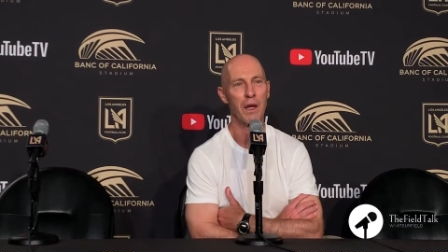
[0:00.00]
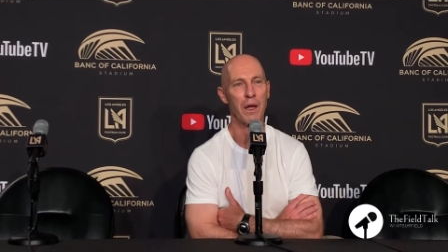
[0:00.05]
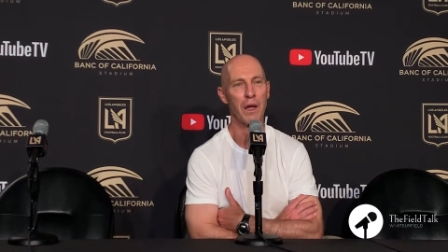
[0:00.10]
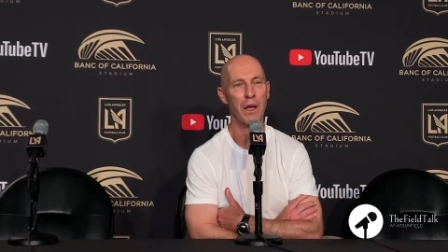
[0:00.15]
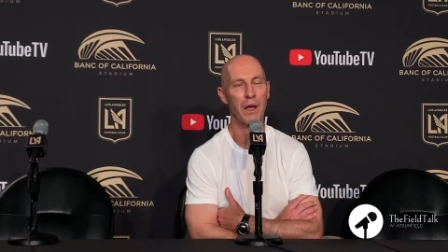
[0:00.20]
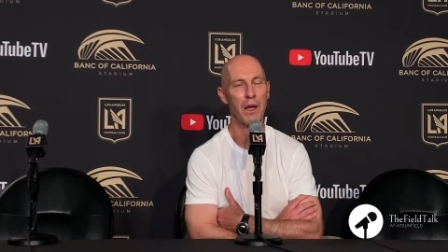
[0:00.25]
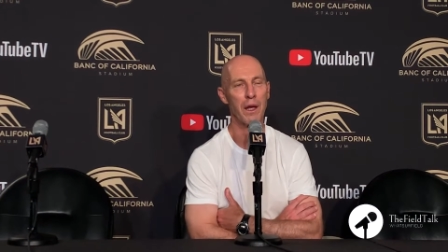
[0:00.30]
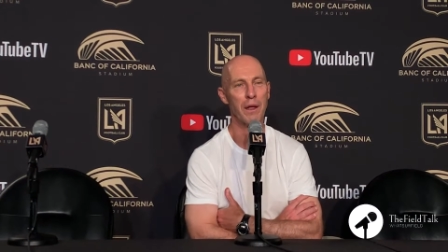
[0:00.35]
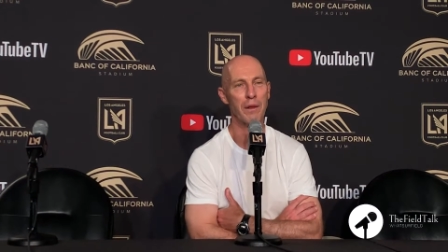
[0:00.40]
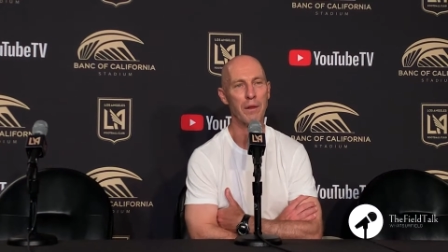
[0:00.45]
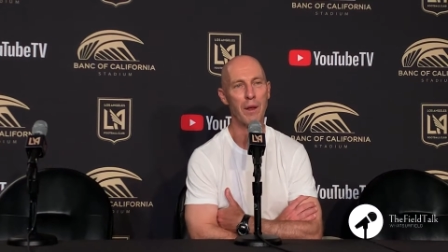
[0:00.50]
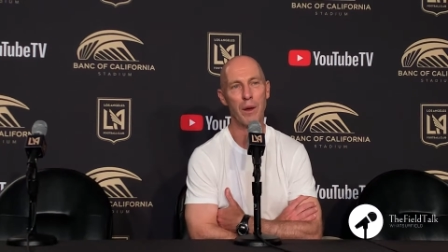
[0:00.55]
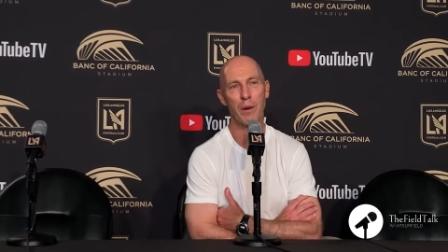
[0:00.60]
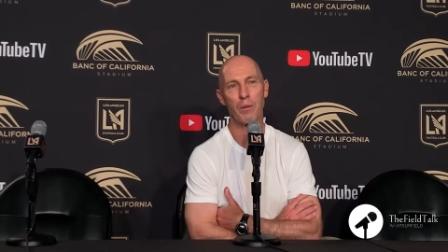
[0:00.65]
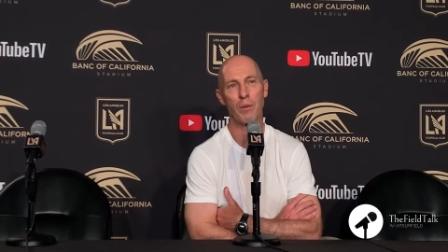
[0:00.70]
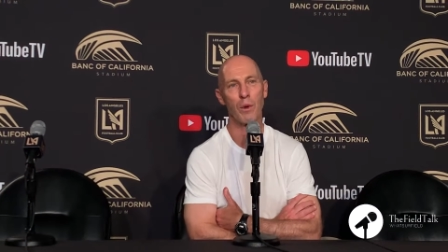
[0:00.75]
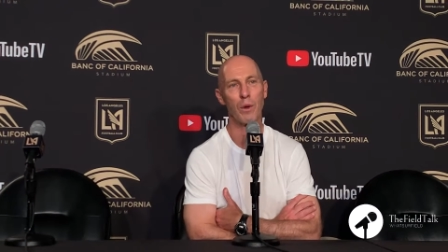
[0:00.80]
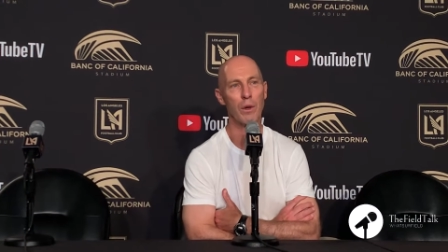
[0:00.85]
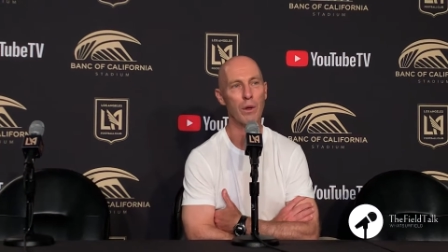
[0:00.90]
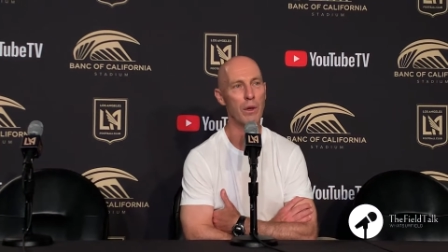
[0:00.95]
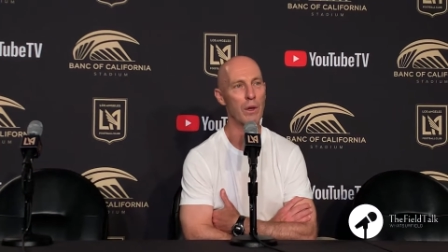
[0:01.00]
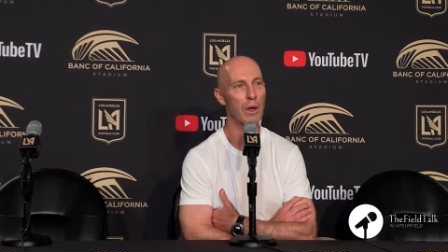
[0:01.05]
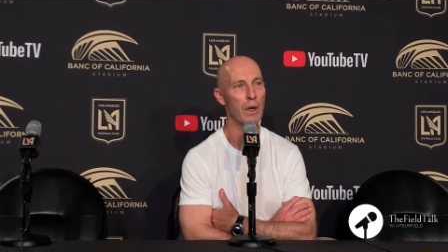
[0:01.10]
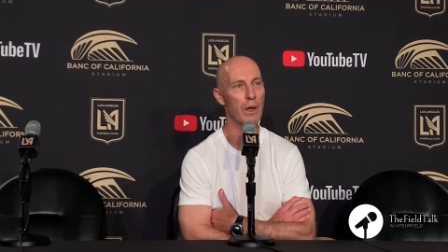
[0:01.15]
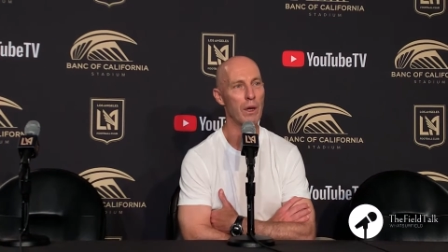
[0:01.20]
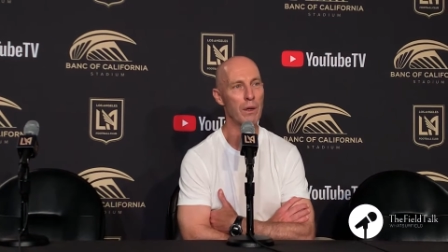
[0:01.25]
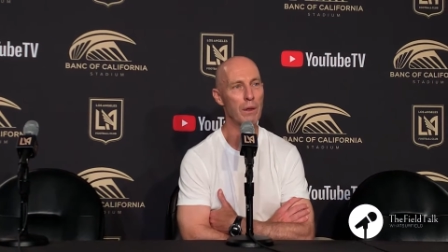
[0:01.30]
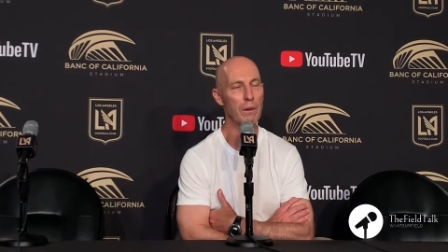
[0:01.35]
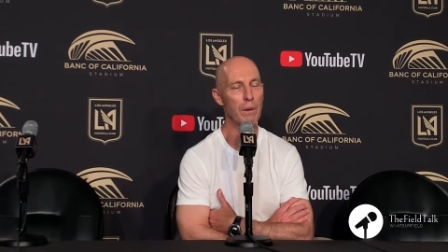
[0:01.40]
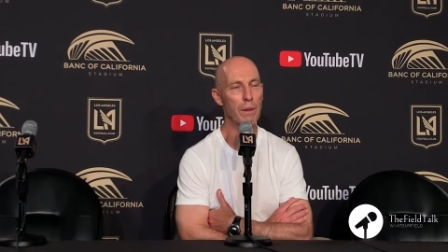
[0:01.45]
and then we'll
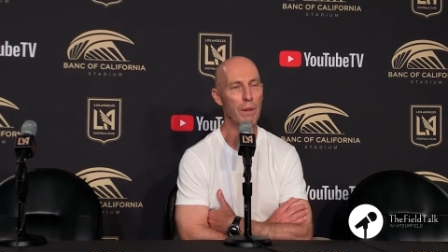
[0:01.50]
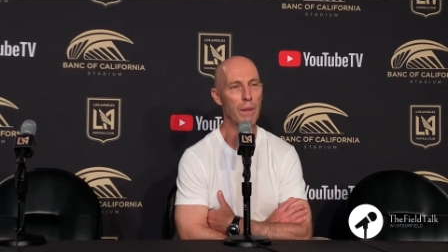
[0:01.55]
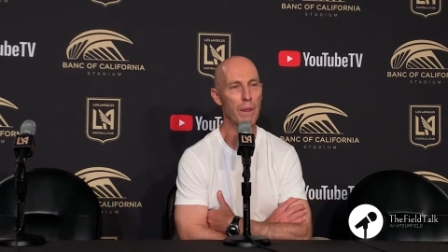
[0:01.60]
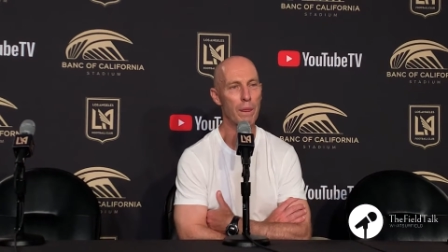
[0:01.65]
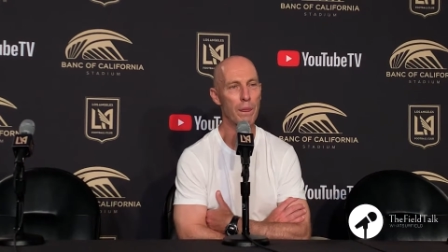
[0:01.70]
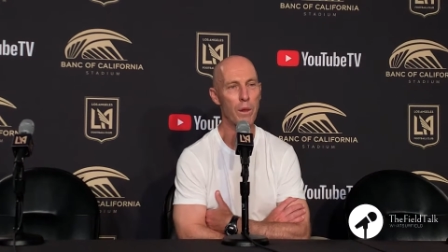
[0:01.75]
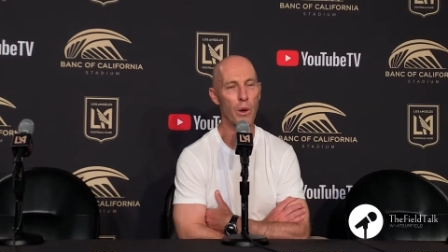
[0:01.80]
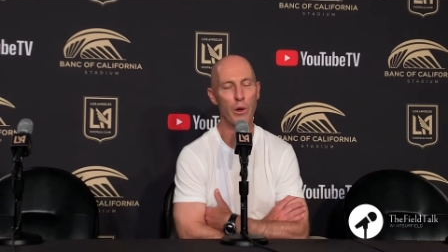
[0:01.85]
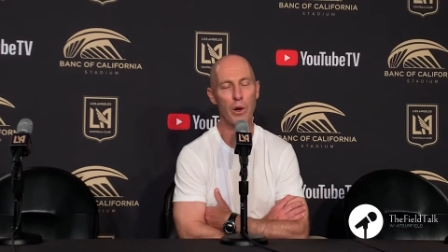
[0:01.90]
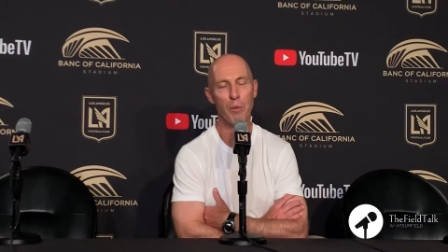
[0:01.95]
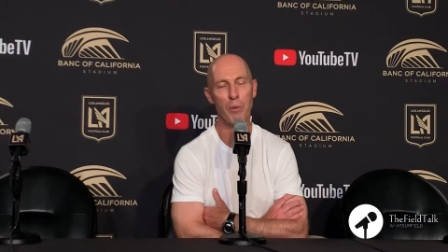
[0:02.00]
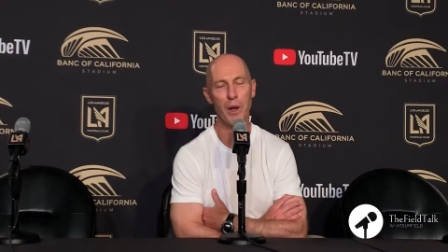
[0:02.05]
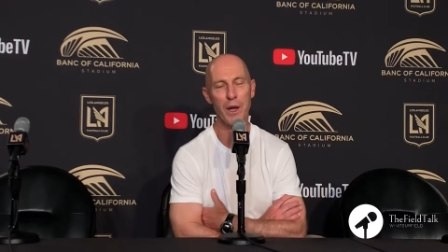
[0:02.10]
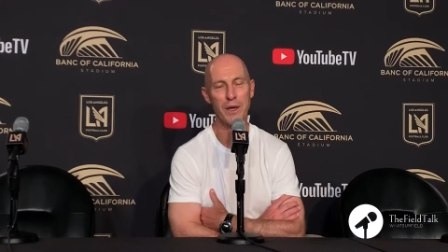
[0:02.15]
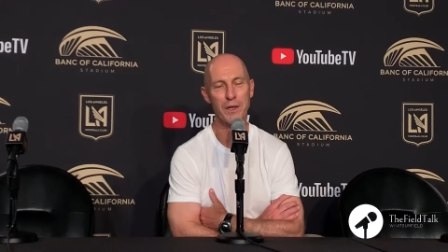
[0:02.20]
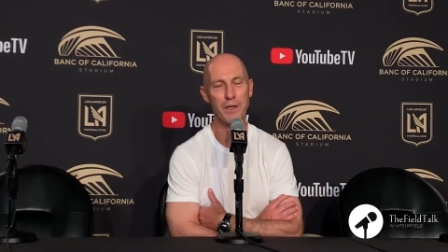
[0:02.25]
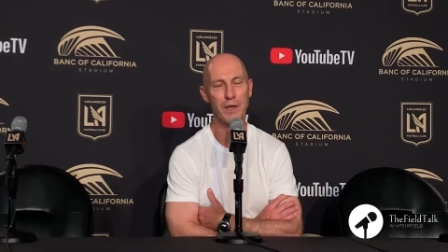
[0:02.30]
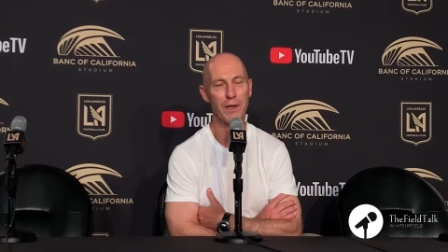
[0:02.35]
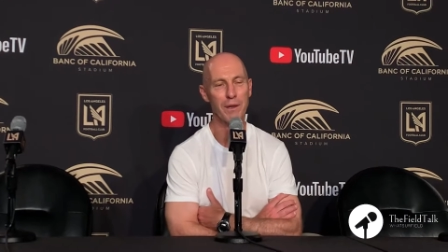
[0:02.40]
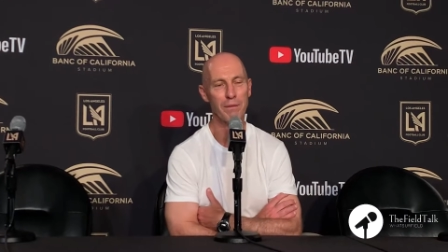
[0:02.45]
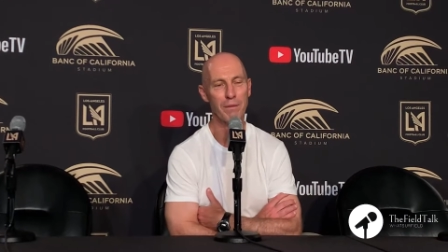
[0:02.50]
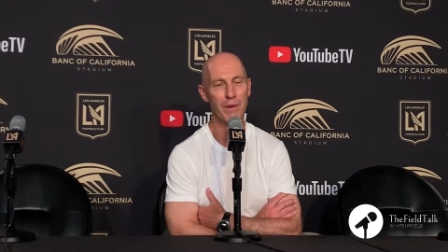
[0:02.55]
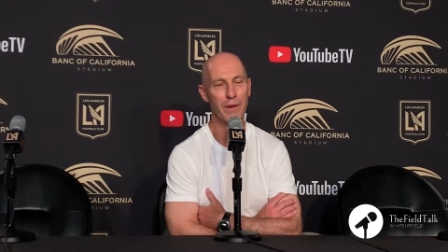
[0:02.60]
uh, turn the page